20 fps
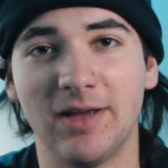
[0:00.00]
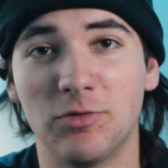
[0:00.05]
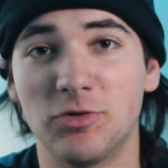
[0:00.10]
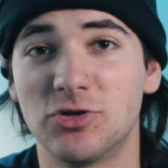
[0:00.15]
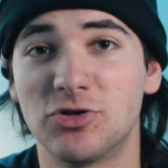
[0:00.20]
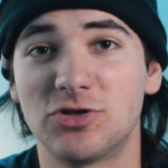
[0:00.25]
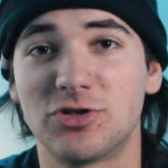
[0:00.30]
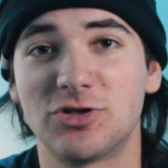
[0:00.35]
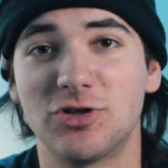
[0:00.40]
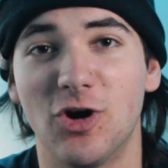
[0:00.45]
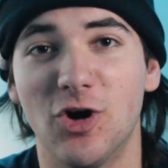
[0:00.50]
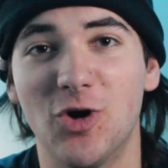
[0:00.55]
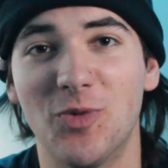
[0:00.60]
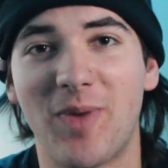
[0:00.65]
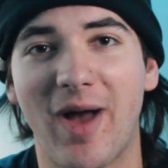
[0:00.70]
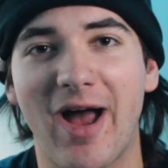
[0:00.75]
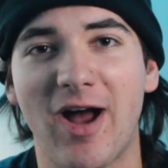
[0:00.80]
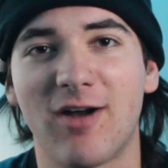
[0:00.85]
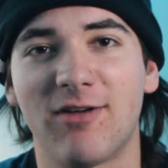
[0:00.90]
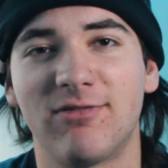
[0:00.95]
was so
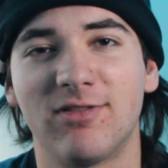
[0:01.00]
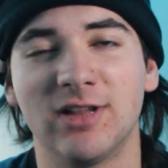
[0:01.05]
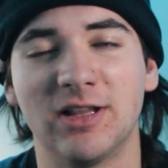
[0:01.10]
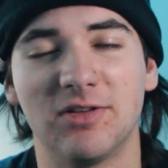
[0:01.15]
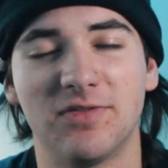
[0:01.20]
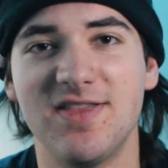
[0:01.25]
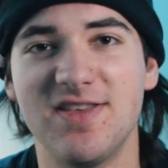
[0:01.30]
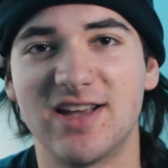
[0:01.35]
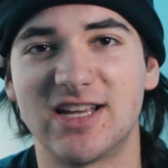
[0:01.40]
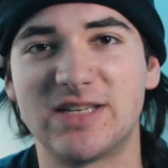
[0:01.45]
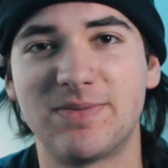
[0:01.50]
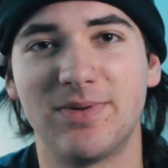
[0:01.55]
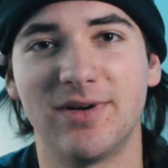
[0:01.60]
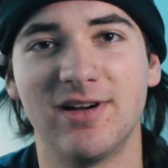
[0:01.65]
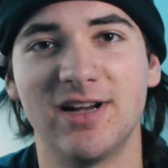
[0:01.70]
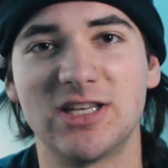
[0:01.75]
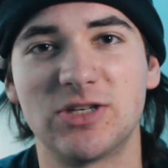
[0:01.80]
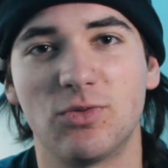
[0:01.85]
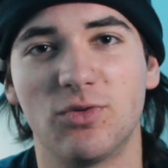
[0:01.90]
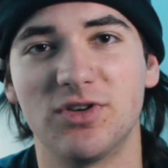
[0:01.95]
powerful. The
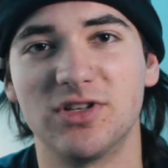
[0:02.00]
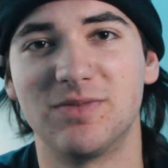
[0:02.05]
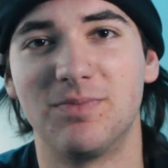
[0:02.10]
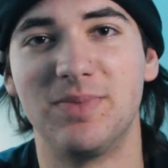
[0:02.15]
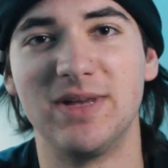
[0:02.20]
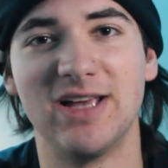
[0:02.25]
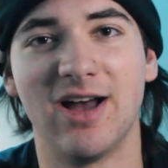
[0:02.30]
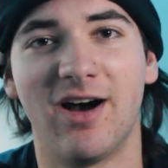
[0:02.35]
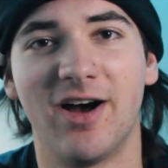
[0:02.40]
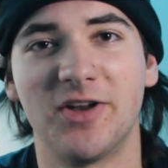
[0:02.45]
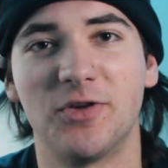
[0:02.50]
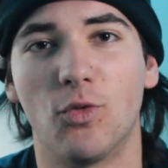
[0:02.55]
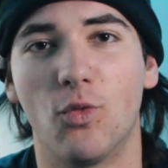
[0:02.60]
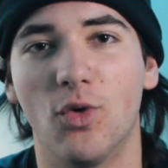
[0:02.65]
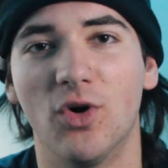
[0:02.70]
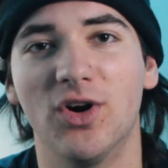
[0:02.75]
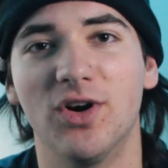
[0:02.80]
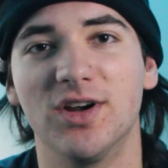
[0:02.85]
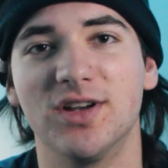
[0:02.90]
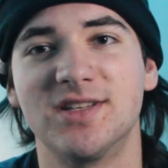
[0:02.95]
experience was beyond
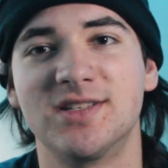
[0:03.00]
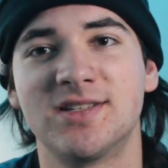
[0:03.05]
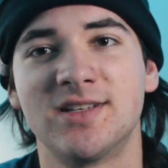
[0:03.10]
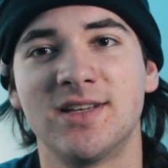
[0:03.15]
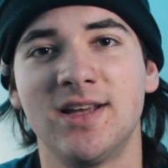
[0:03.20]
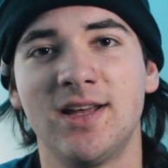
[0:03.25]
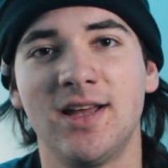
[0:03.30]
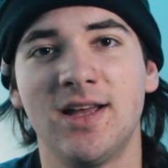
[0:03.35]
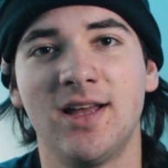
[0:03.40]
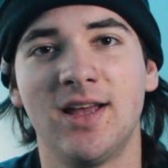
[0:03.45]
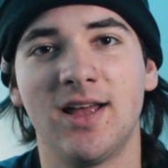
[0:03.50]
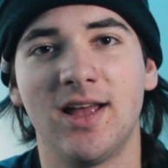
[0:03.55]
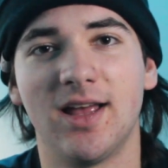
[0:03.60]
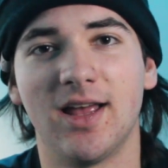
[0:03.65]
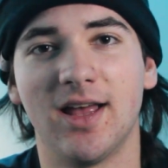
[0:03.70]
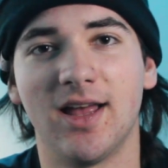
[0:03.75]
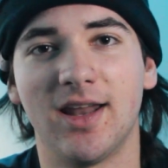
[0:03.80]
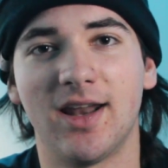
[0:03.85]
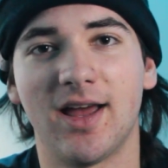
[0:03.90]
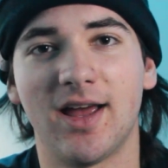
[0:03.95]
words.
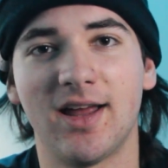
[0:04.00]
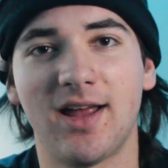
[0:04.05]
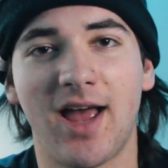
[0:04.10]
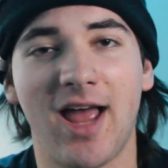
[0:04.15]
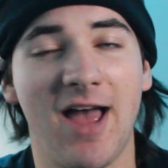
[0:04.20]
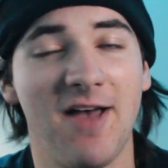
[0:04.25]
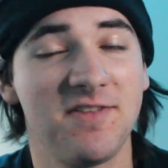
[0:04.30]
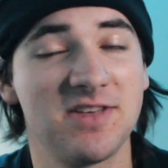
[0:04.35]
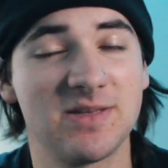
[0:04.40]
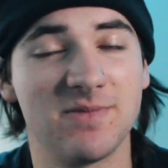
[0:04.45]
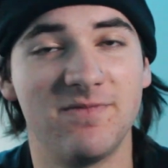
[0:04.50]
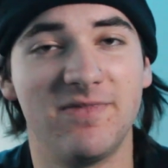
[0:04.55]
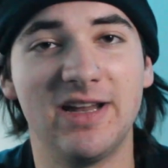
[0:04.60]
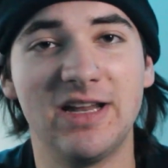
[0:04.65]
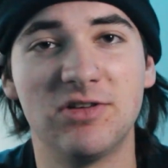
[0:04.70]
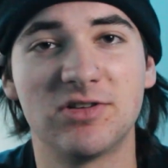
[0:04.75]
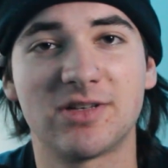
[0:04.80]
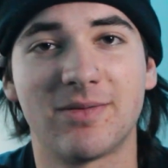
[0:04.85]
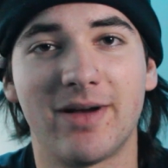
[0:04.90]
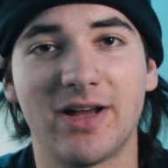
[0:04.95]
And I have some
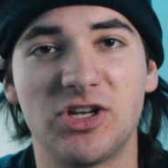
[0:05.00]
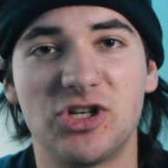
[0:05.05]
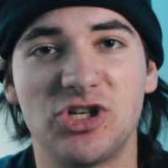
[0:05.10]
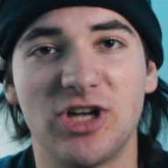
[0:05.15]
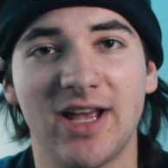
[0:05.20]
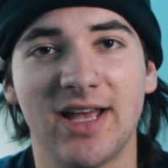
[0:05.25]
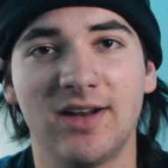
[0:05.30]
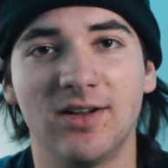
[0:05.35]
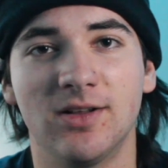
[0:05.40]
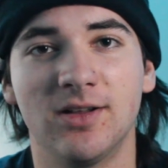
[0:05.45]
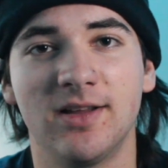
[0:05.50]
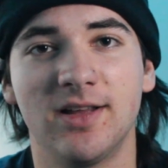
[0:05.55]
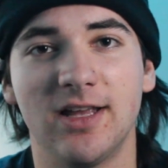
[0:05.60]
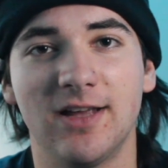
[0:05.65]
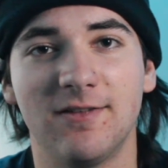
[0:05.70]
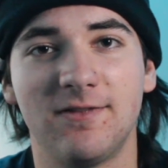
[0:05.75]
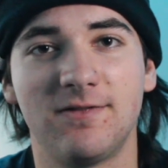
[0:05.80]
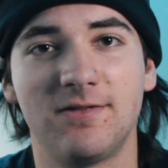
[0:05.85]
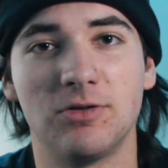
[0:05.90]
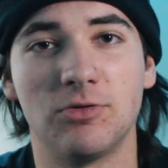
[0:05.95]
videos on my channel
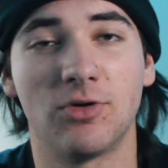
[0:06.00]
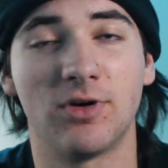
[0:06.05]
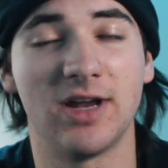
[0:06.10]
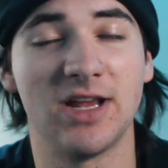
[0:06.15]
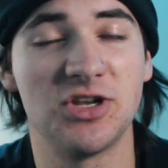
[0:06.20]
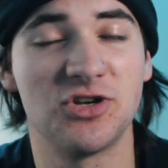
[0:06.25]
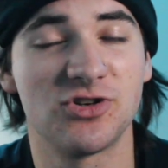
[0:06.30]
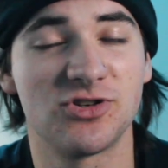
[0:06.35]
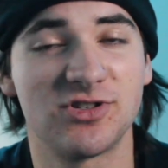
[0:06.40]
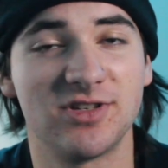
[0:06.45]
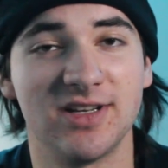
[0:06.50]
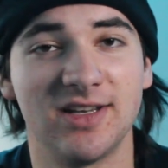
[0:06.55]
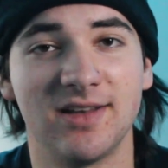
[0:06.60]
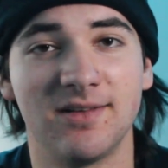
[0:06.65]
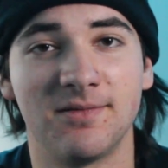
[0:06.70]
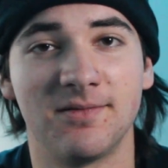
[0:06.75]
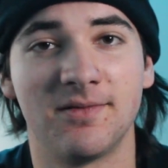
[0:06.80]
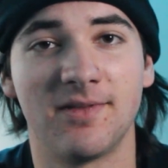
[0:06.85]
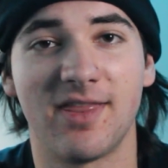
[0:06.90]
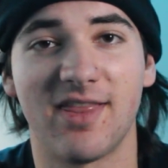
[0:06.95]
if you are interested
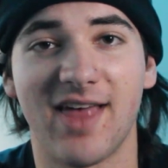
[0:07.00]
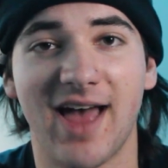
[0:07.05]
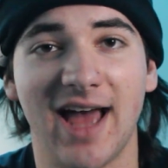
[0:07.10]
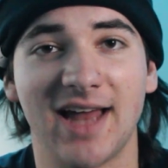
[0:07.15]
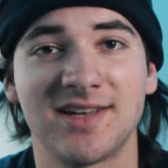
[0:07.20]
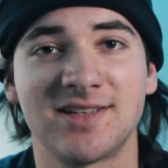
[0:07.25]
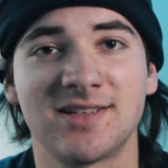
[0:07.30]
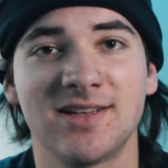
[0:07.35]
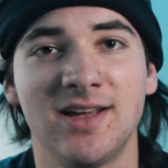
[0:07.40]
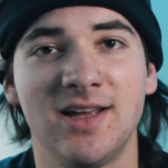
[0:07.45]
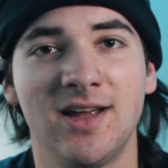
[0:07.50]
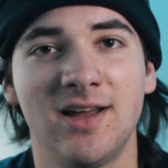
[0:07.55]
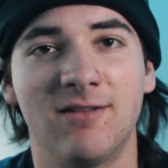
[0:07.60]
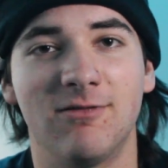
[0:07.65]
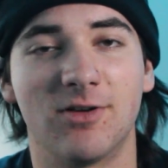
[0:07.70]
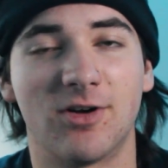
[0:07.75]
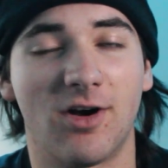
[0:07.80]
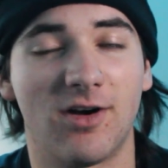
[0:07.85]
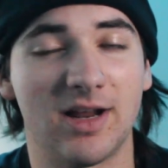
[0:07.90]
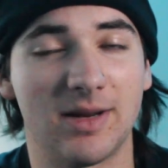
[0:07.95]
in that,
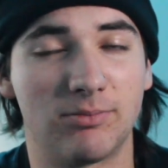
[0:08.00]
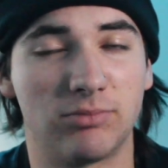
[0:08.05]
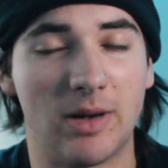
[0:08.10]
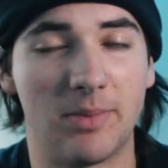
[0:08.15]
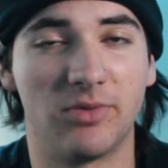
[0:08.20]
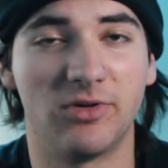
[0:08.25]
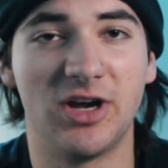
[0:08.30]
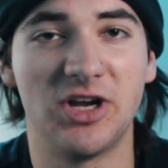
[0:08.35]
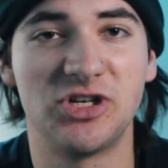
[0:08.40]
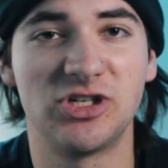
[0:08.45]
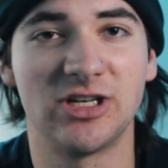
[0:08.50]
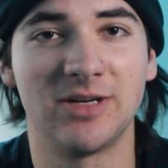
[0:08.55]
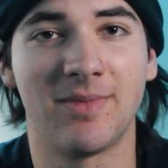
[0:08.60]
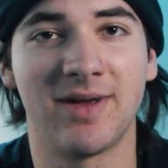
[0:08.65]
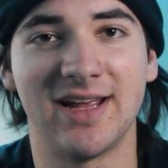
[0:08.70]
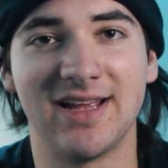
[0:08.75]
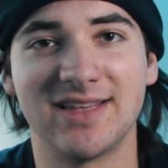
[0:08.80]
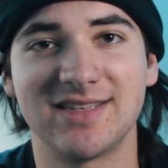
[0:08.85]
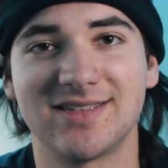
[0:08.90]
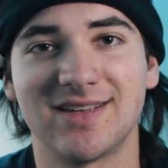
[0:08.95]
regarding preparation,
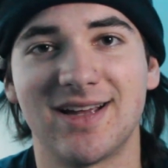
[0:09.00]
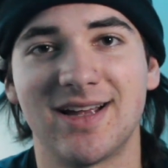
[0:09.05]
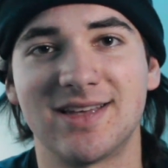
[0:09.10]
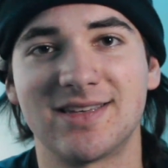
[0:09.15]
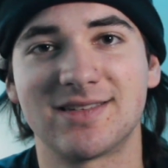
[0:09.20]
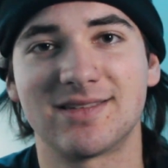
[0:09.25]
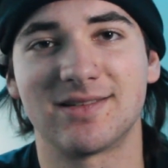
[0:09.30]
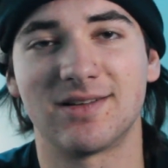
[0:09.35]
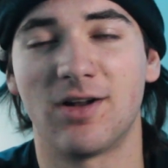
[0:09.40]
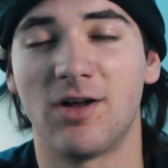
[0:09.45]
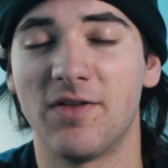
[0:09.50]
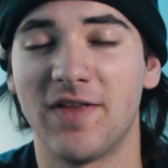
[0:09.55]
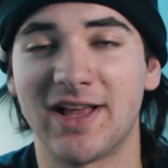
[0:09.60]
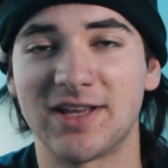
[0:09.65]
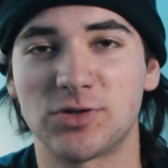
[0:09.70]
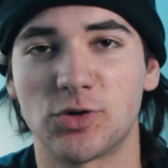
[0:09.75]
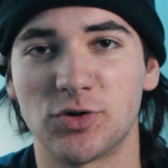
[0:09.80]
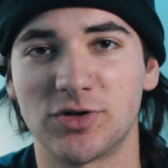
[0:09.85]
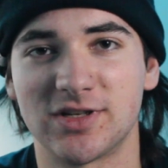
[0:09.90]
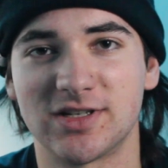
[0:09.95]
my insights, and all
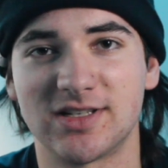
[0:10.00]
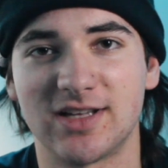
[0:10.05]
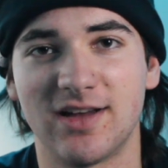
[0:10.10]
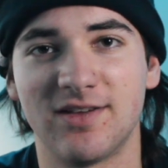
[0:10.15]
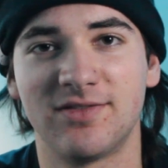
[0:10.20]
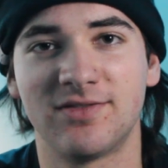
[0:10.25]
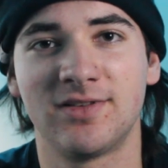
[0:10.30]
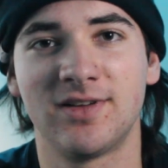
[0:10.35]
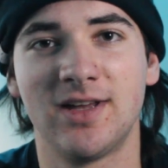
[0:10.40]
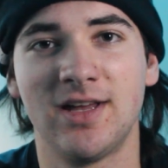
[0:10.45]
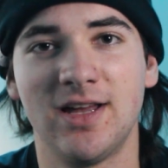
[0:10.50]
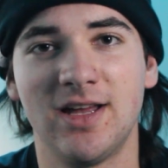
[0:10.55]
that sorts of stuff.